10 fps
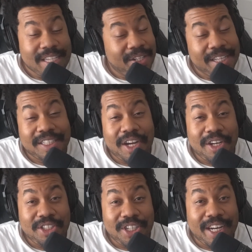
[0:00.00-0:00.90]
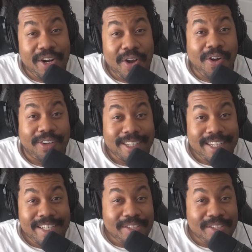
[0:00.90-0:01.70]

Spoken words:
I don't like scary shit at all. So